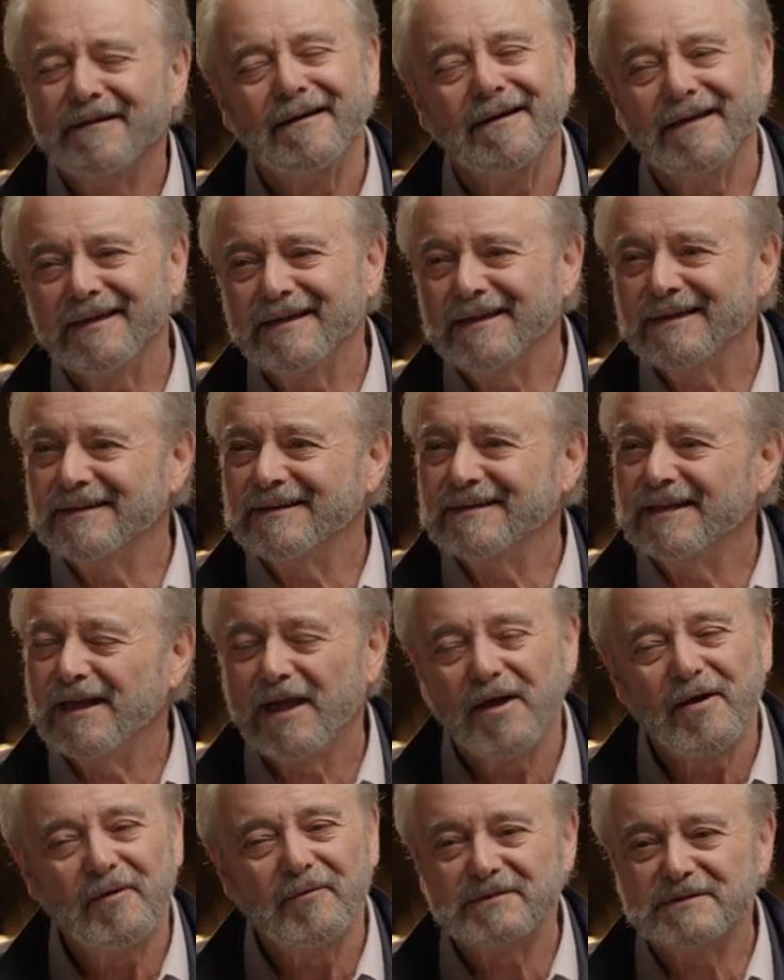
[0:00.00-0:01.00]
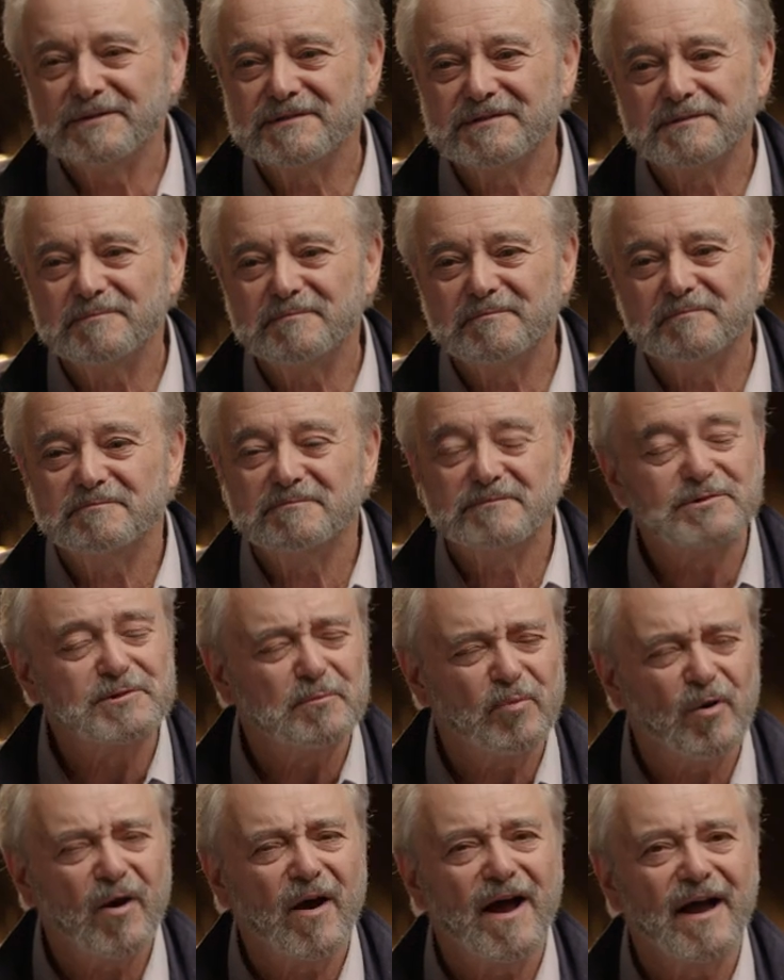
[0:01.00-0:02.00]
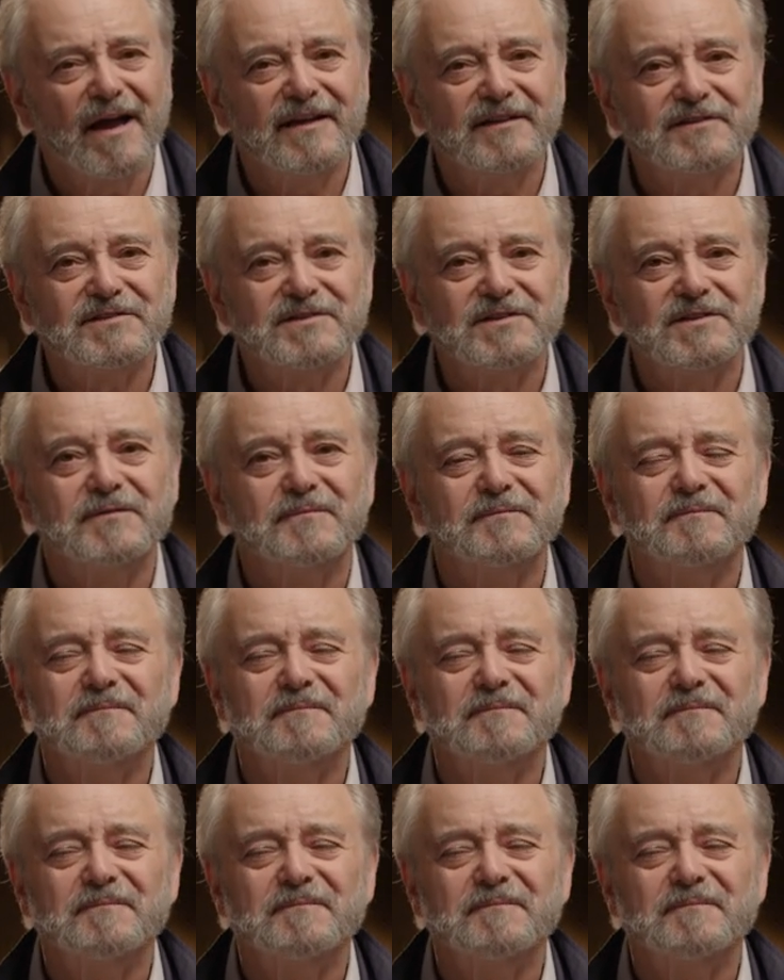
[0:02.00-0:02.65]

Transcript: and uh, was surprised